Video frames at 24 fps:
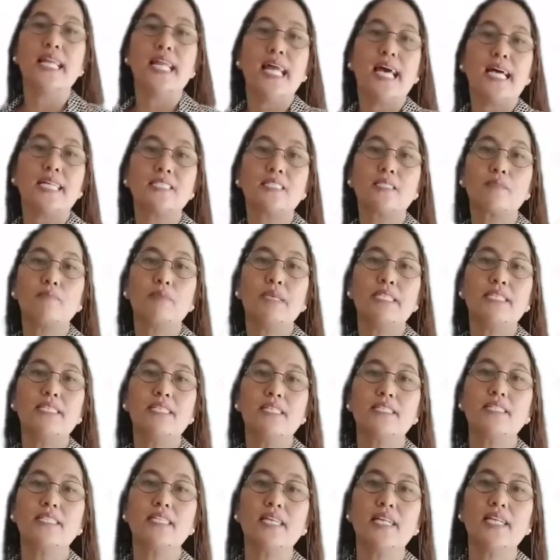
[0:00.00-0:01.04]
The last but
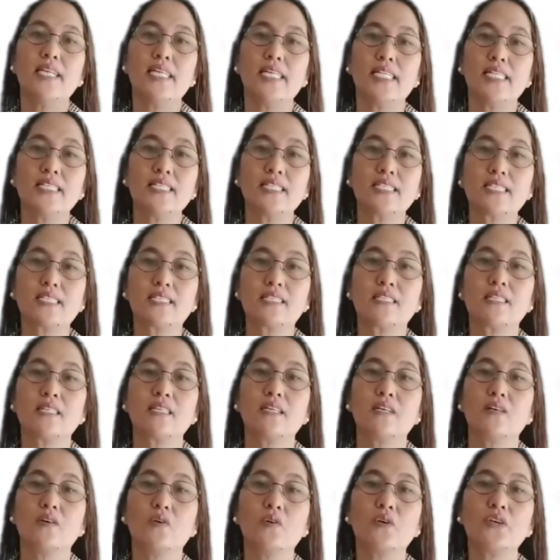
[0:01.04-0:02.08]
not the least,
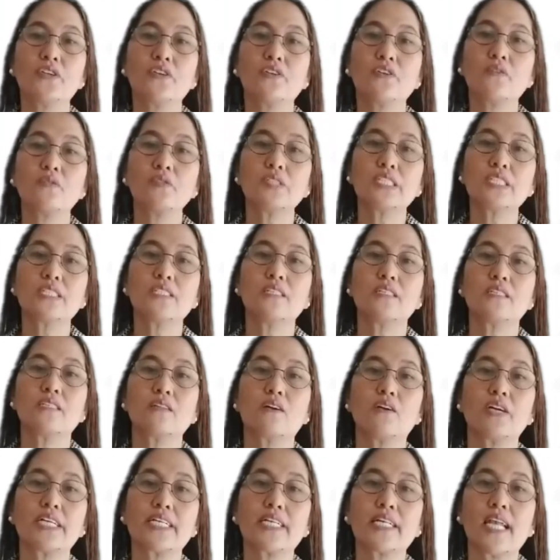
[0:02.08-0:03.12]
or those that
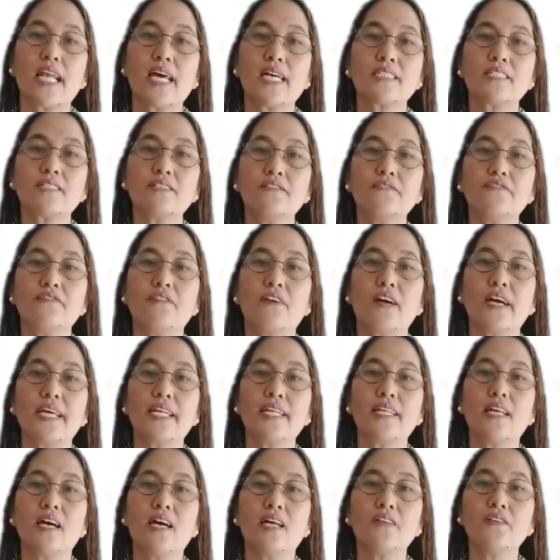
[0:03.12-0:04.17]
are
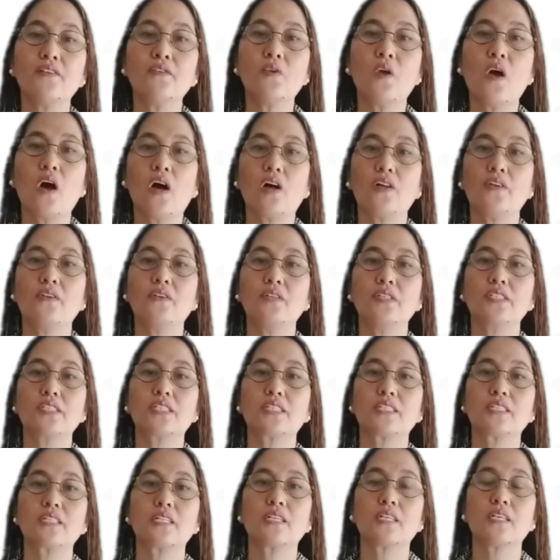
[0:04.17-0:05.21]
classified under
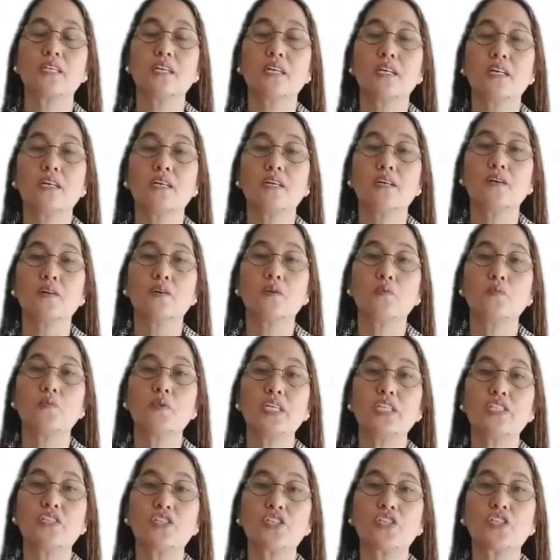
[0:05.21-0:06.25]
others,
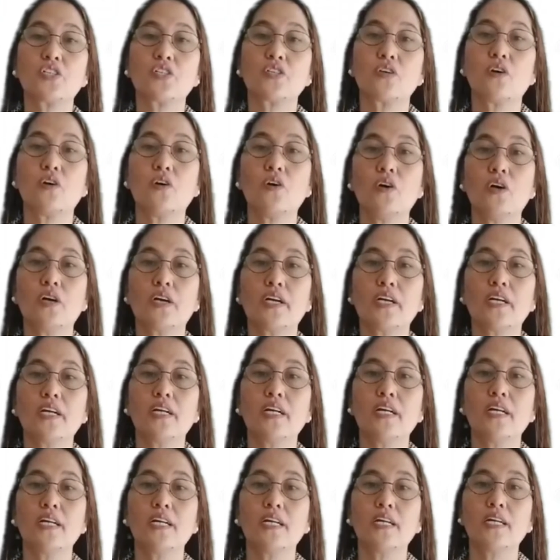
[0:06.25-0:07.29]
which
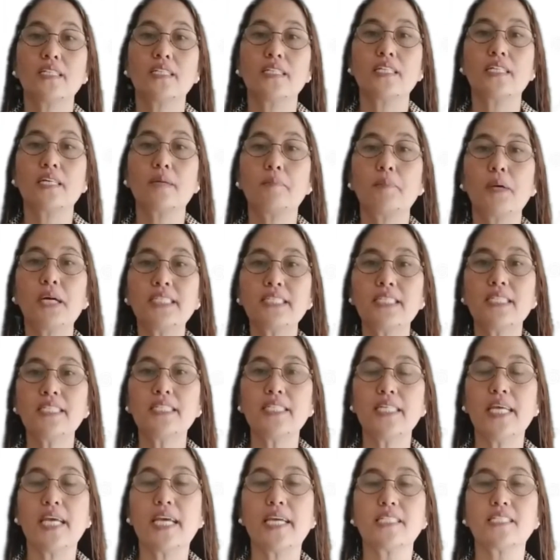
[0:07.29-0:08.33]
are the
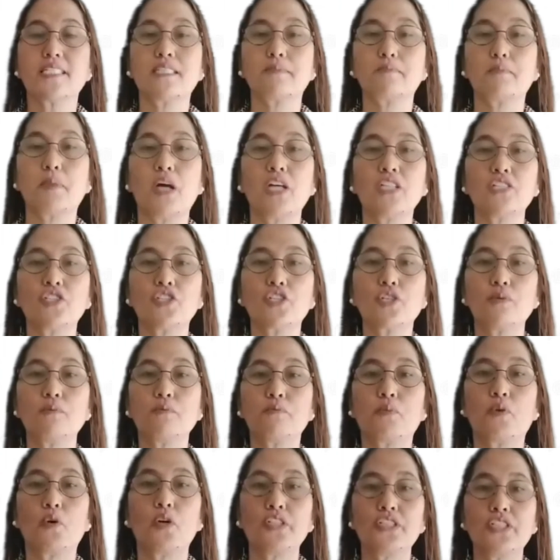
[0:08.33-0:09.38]
capacity expansion
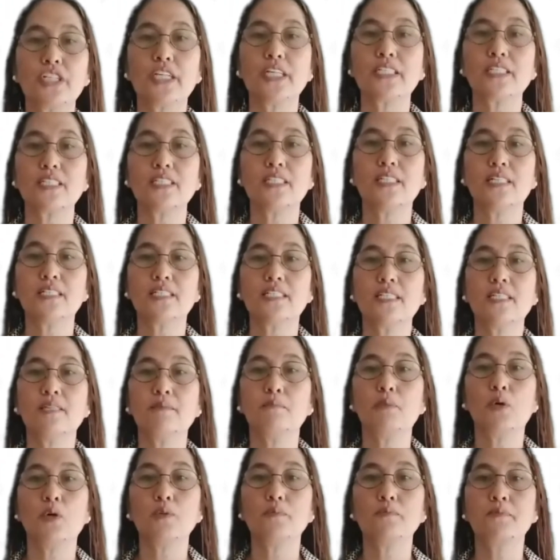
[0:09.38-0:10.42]
project that
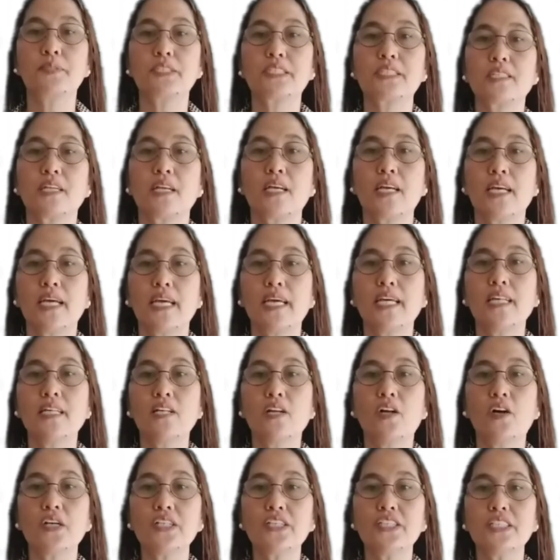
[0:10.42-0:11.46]
involves
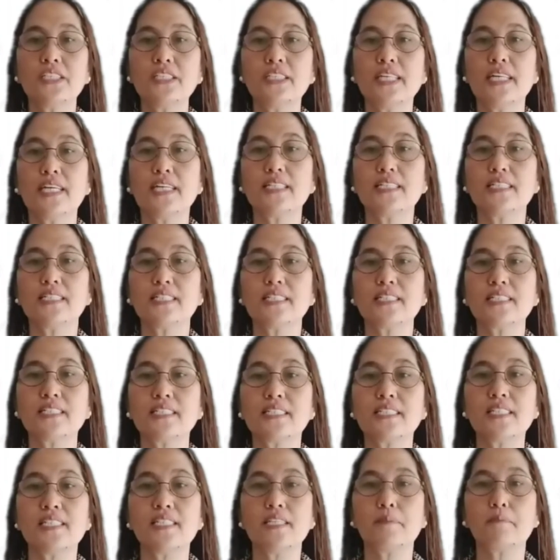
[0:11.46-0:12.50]
enlarging the
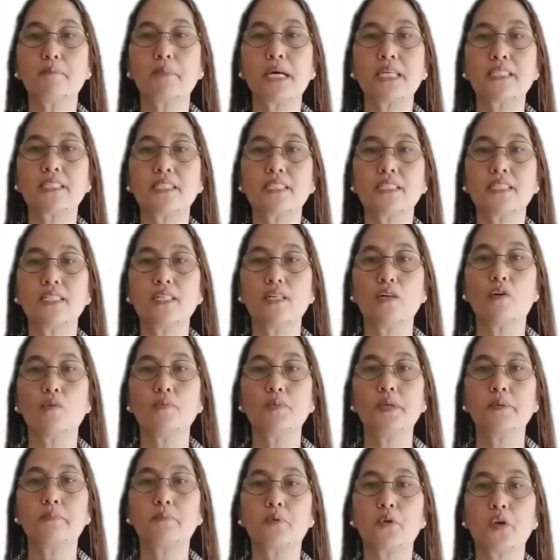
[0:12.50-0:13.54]
existing capacity
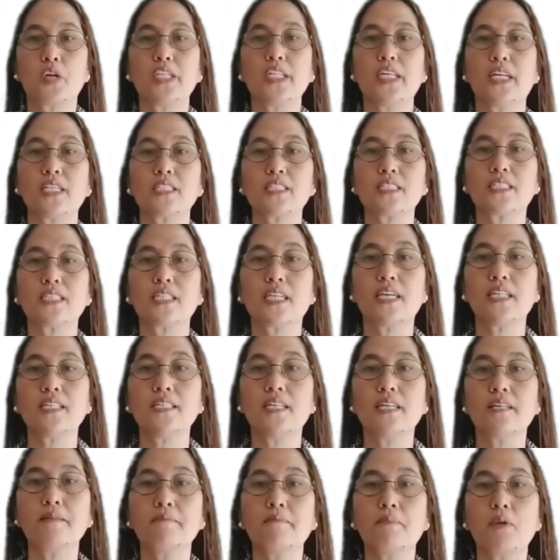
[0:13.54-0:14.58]
of the products,
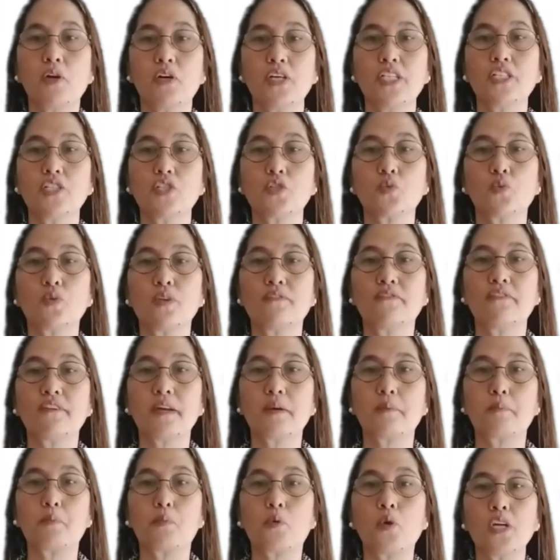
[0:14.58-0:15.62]
and the employees
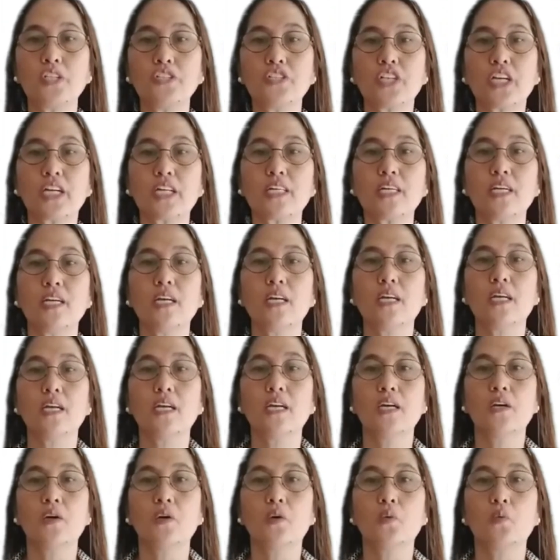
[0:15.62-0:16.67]
welfare project,
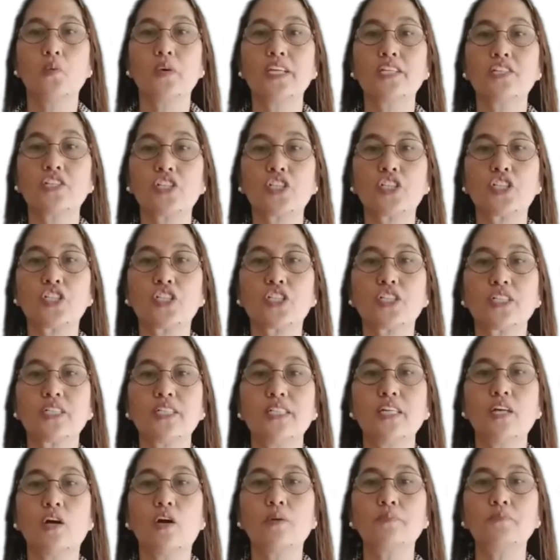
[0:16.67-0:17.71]
which
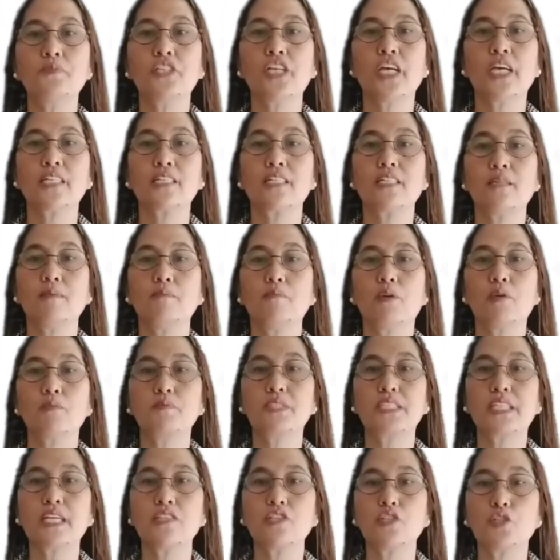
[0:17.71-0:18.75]
the objective
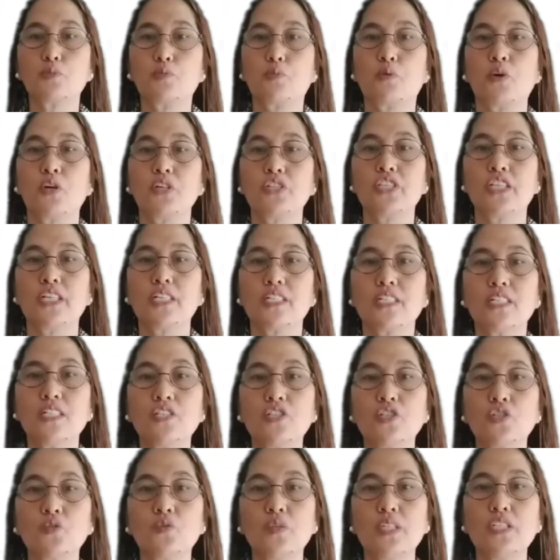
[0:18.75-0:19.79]
of such project
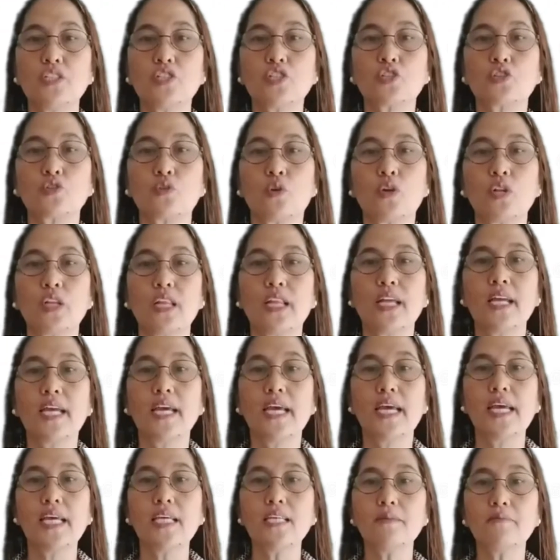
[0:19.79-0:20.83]
is to install
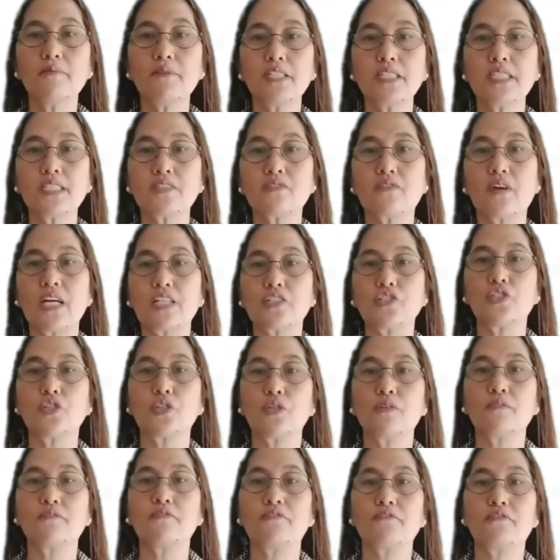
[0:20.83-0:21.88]

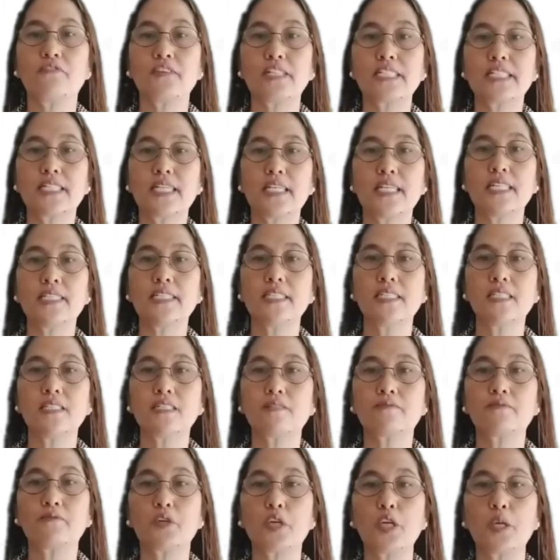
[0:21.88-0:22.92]
infrastructure
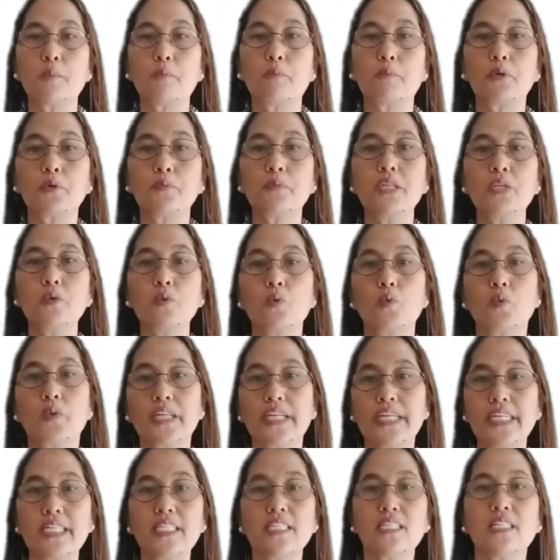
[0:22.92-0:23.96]
facilities for improving
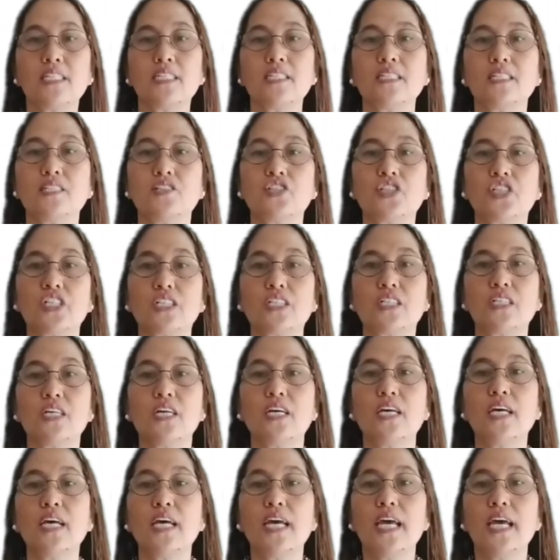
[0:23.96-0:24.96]
working condition